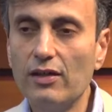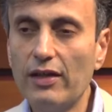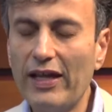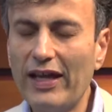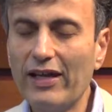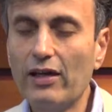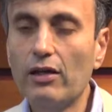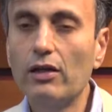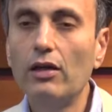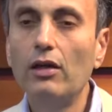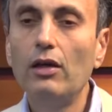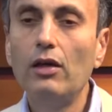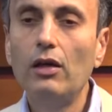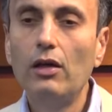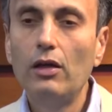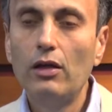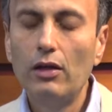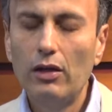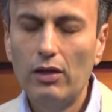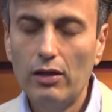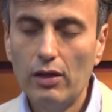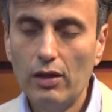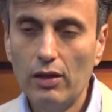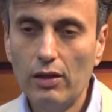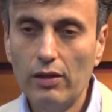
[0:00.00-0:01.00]
Like
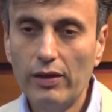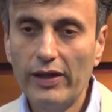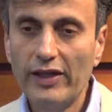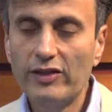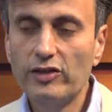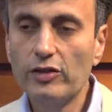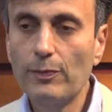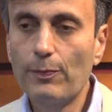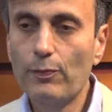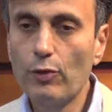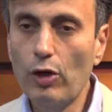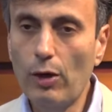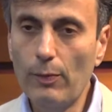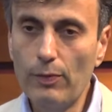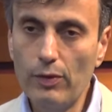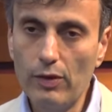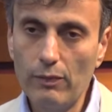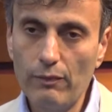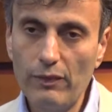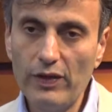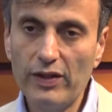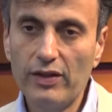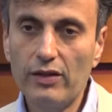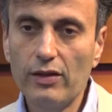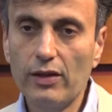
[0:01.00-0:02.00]
it's a
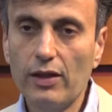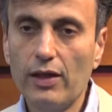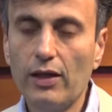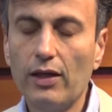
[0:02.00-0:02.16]
problem with